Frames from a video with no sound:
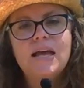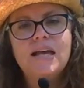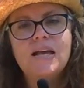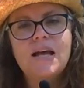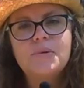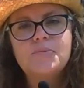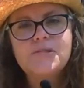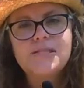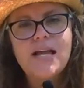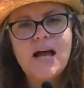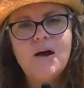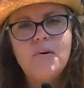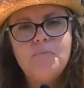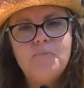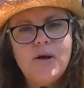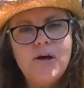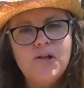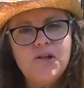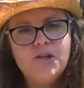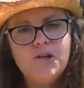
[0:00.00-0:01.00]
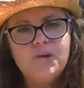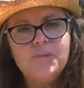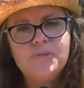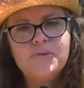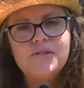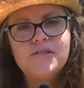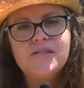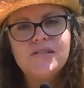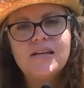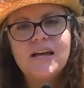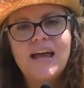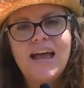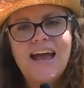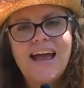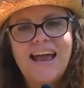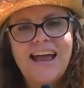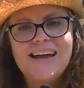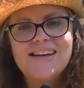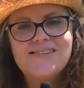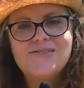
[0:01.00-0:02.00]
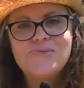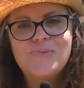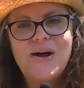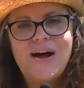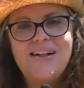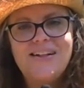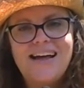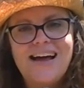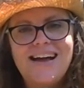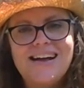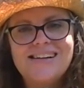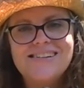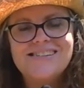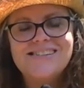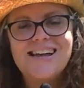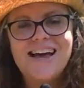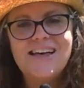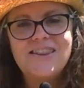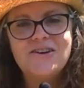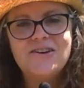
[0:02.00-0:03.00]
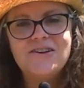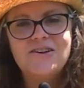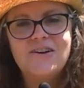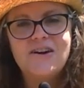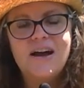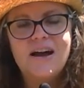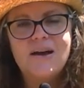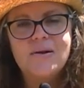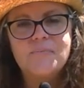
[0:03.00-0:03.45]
Cub Scout belt loops, as well as other